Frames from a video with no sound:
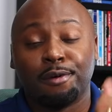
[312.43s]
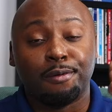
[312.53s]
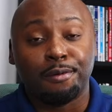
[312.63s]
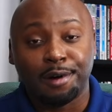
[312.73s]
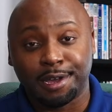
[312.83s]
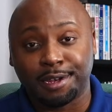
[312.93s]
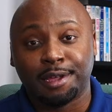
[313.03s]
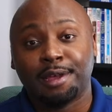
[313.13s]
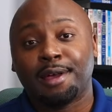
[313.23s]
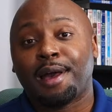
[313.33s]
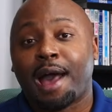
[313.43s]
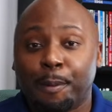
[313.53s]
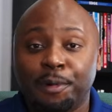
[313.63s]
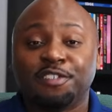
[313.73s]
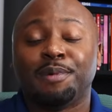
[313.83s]
One, how
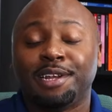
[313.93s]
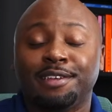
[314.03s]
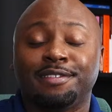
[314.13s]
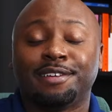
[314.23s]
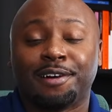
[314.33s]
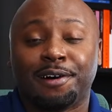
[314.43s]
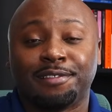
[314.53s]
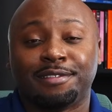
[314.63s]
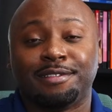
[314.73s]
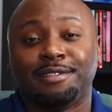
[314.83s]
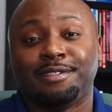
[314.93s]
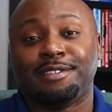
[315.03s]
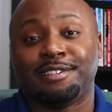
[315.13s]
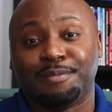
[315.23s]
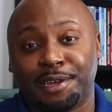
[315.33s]
much money does it cost
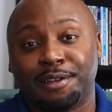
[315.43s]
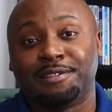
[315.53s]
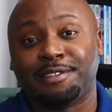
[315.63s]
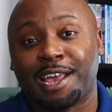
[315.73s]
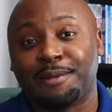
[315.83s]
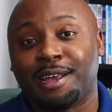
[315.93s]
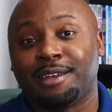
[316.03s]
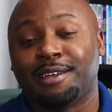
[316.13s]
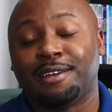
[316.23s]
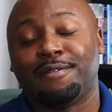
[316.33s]
to submit on SAM.gov?